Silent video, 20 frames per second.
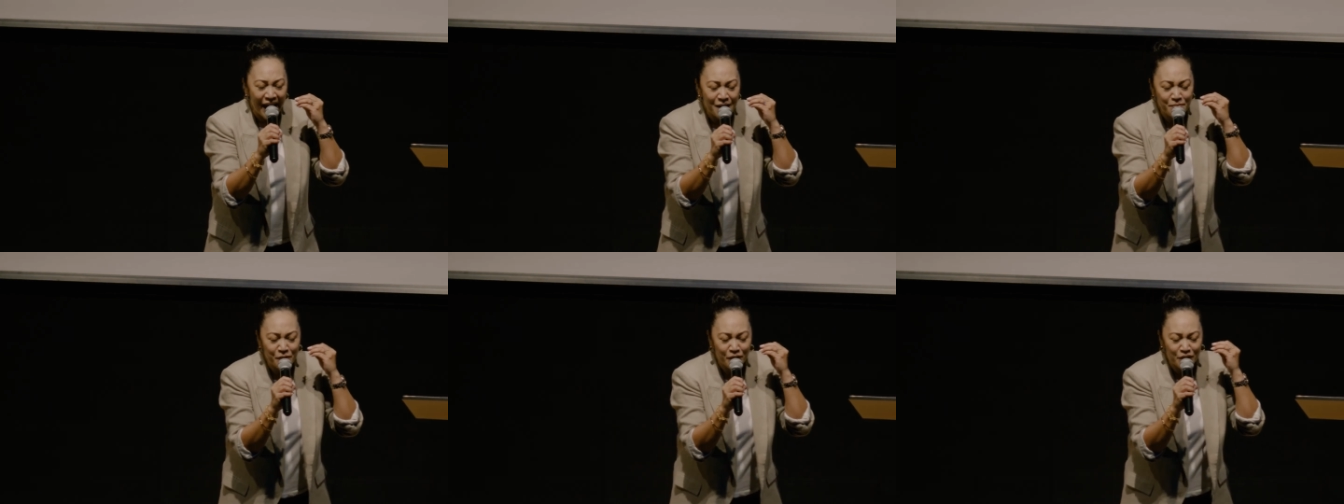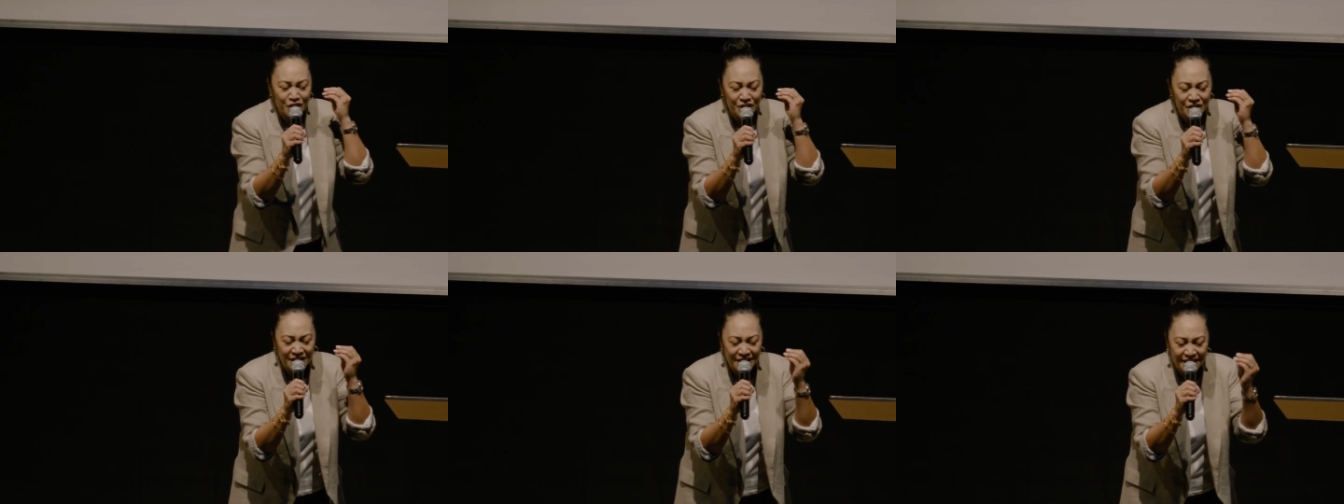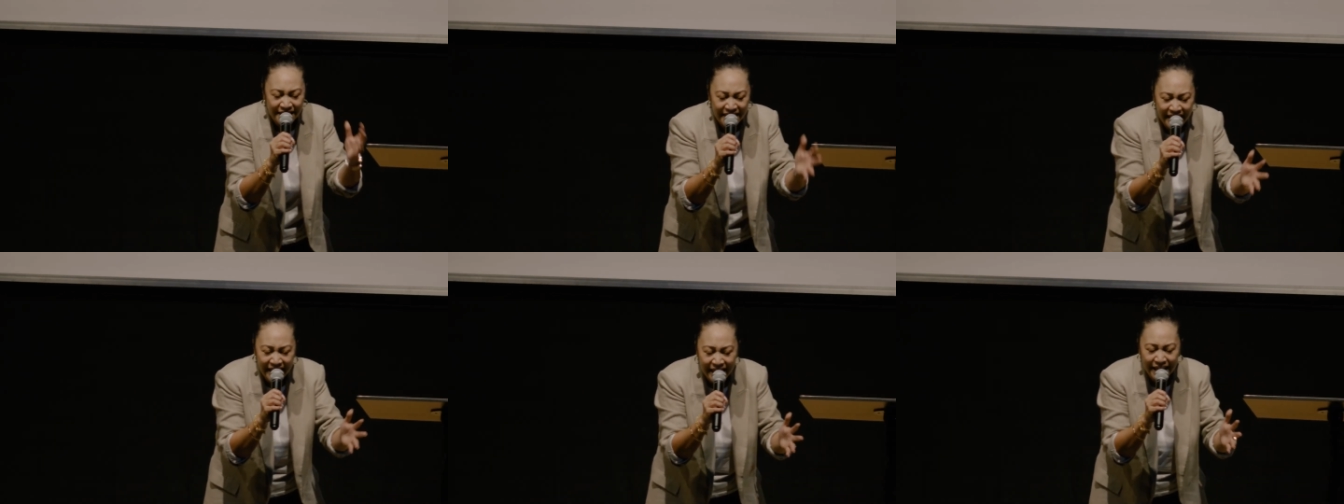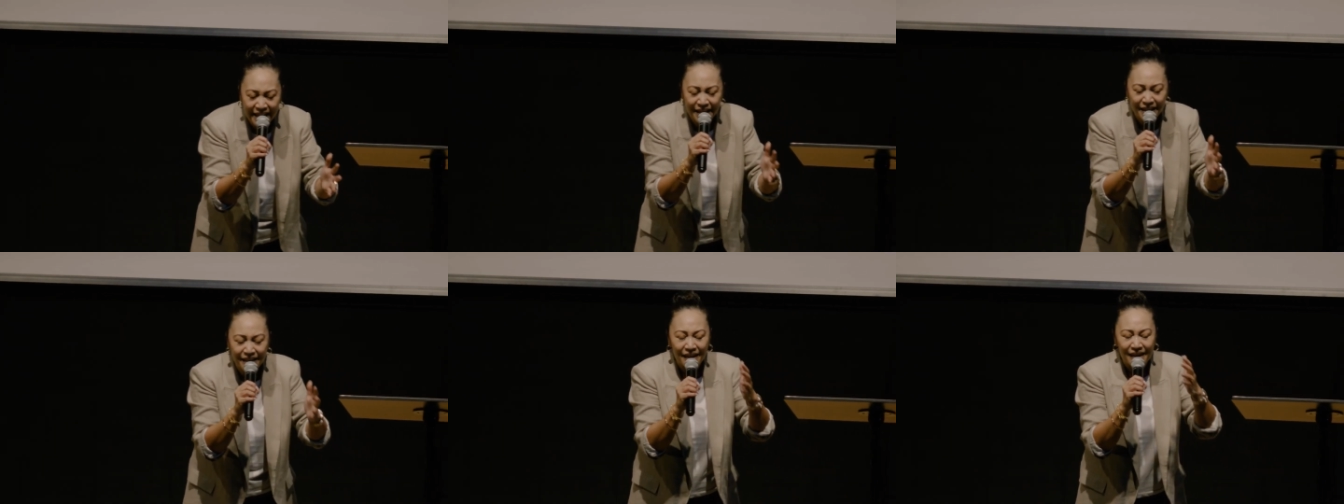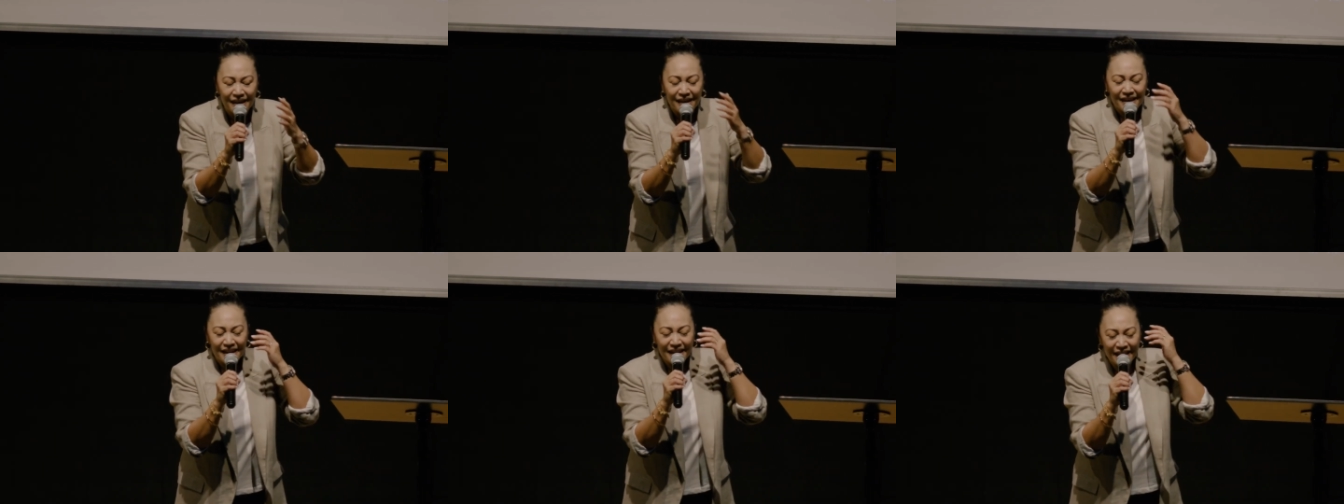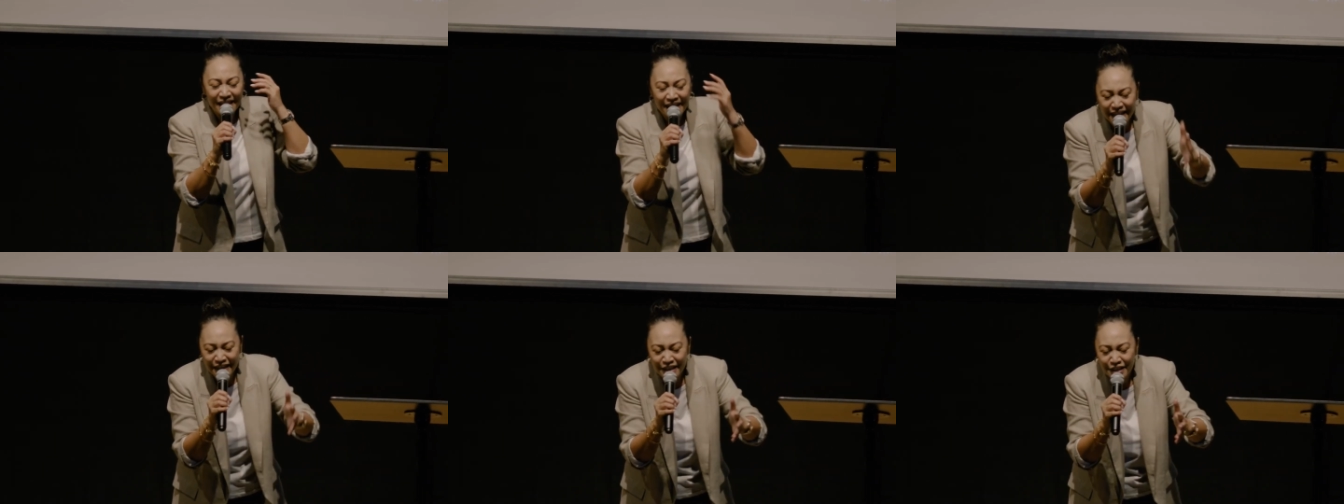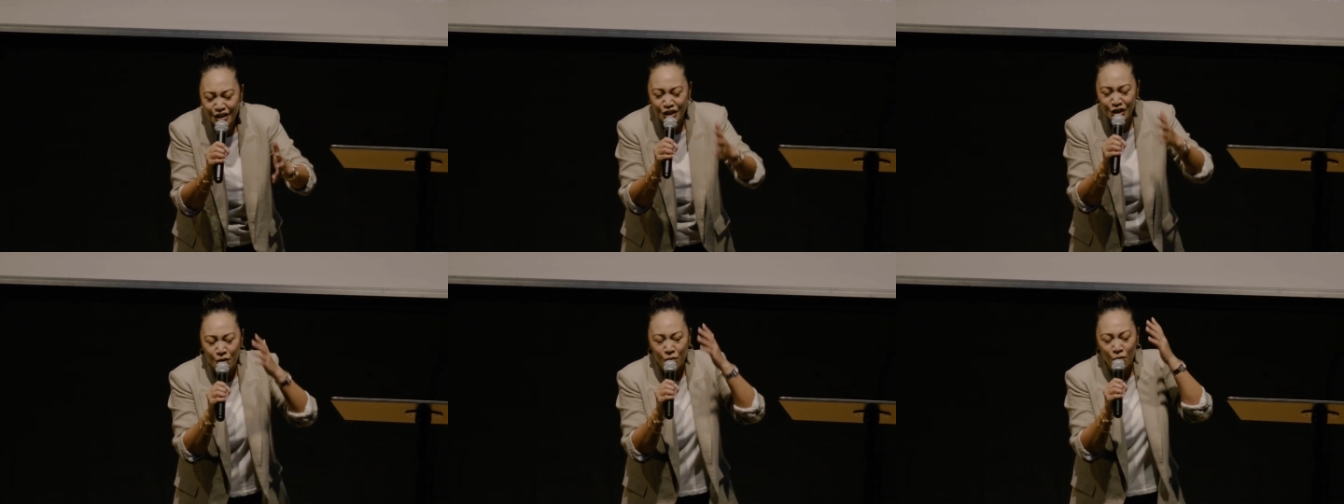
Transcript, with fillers: able to see into